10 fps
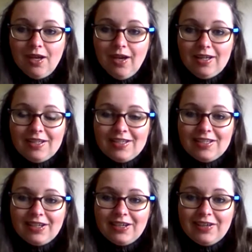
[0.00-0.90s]
And
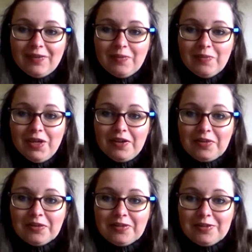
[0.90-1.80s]

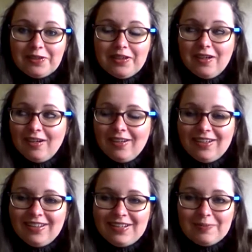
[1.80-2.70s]
yes, so
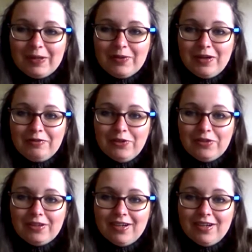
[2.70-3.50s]
that's been quite fun.